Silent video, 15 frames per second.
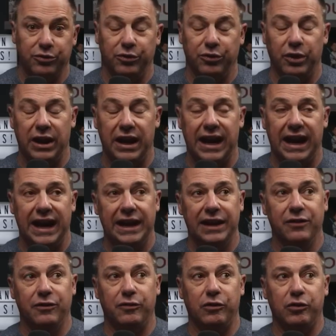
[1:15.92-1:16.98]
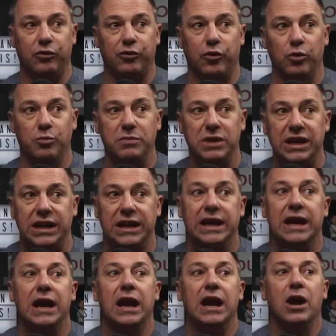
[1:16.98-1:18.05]
And for me,
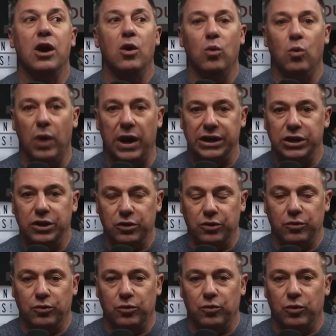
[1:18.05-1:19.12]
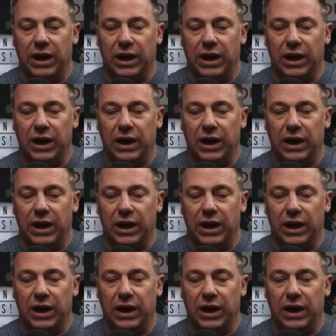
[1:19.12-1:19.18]
when